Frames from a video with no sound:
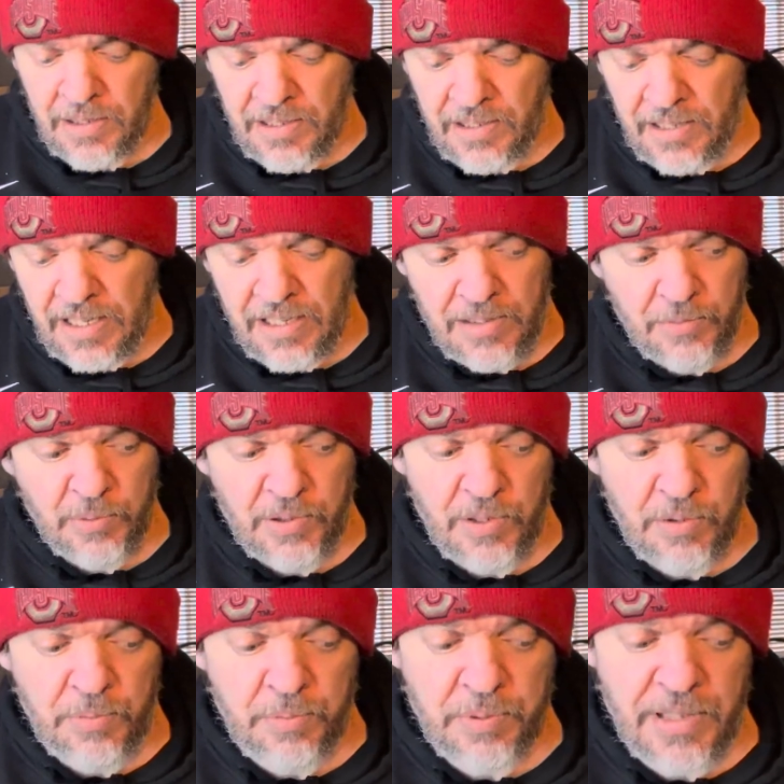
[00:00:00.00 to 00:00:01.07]
And when
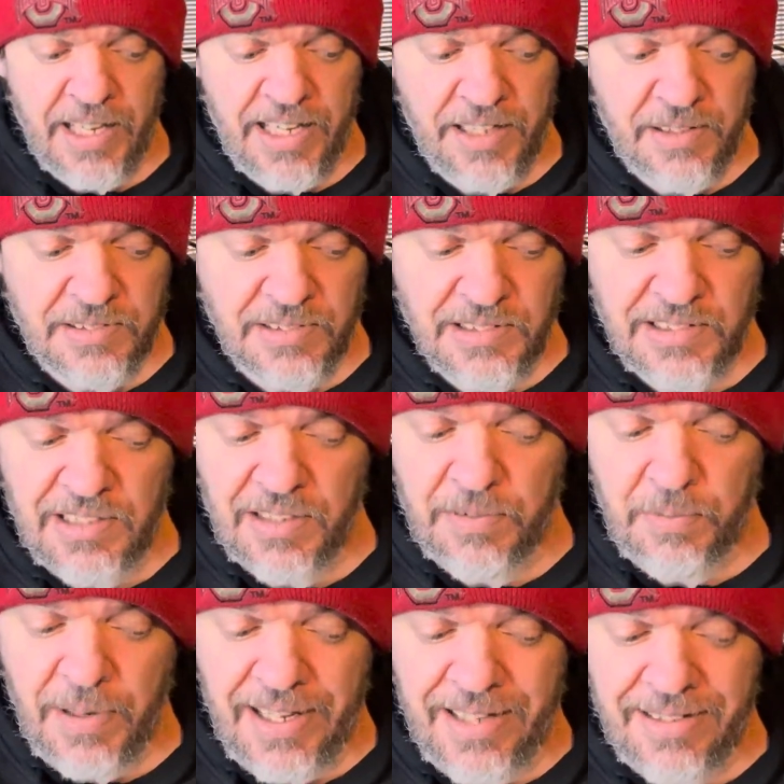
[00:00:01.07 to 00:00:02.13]
you play it just
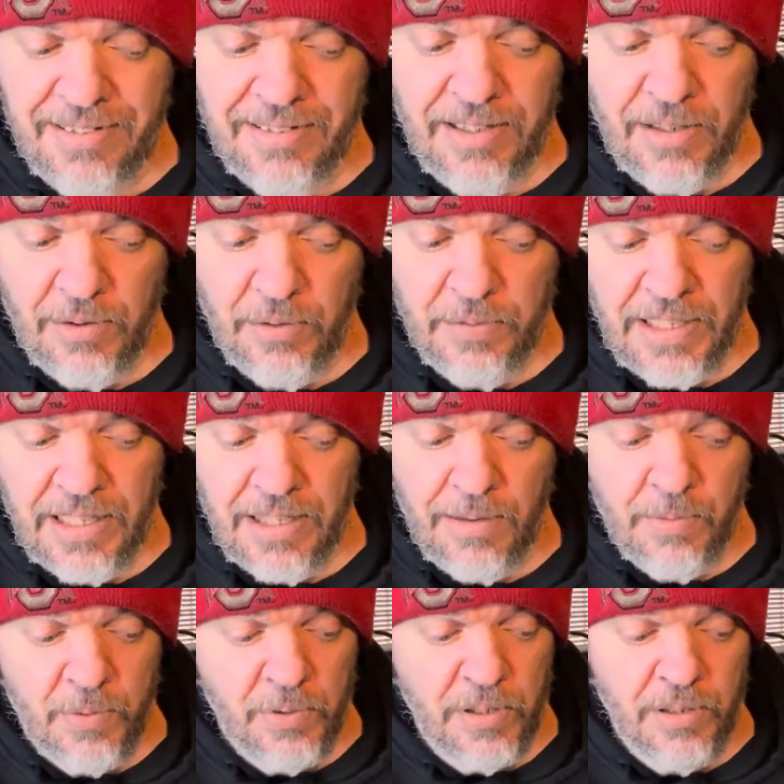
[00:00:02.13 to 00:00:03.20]
by itself, like I'm
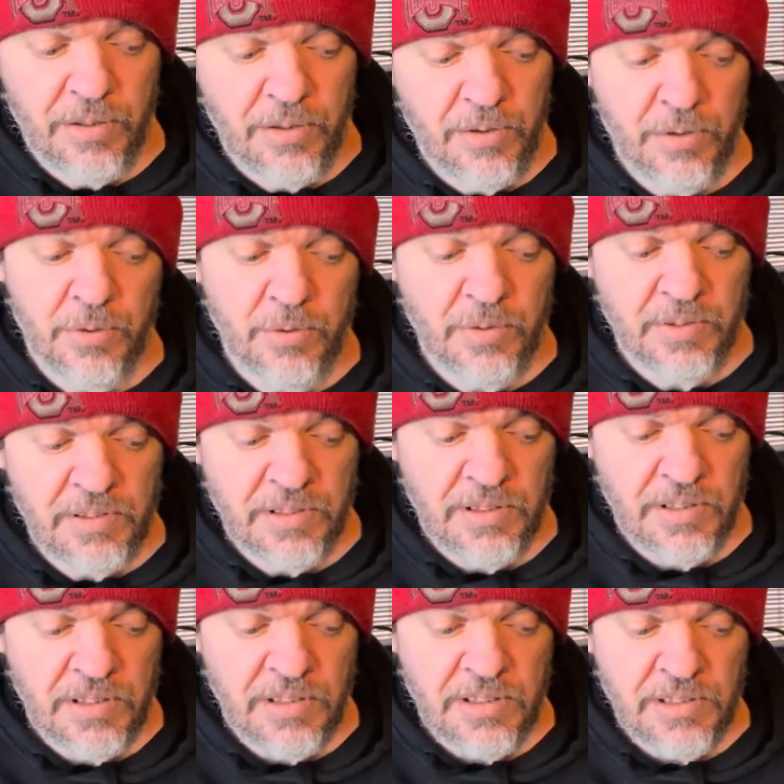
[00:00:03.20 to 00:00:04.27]
going to do,
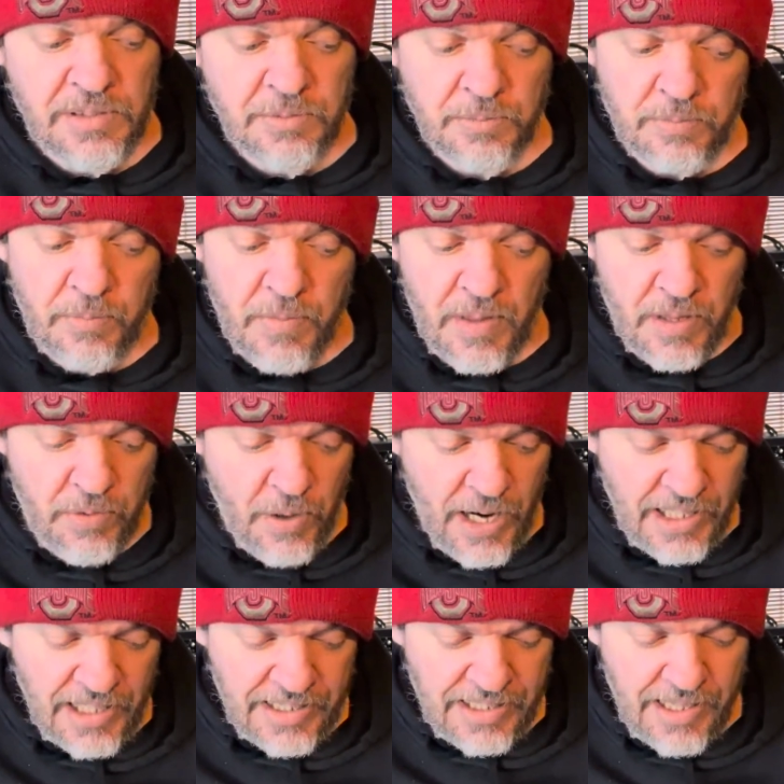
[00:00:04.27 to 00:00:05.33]
you
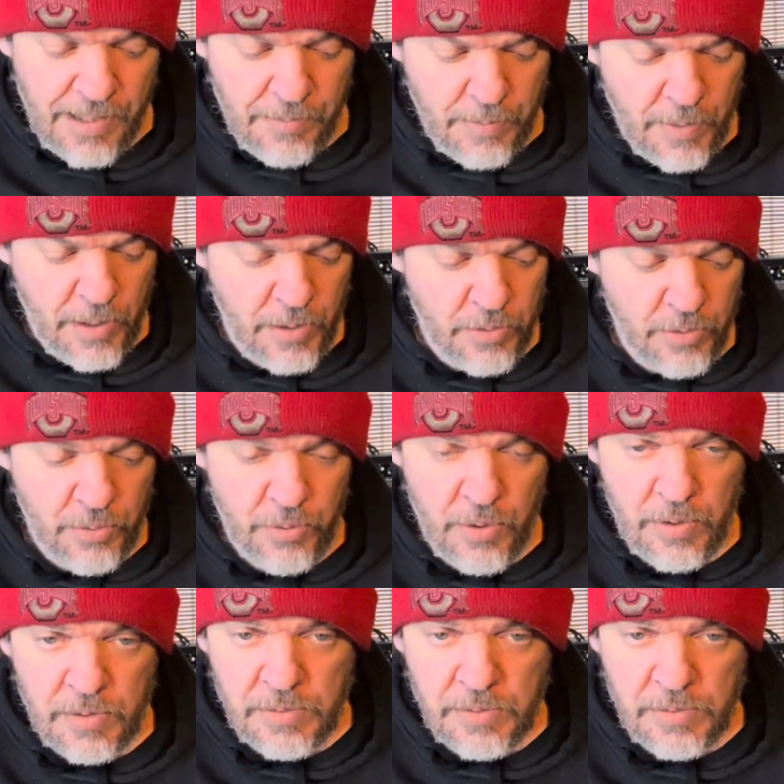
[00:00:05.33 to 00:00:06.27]
highlight that mode.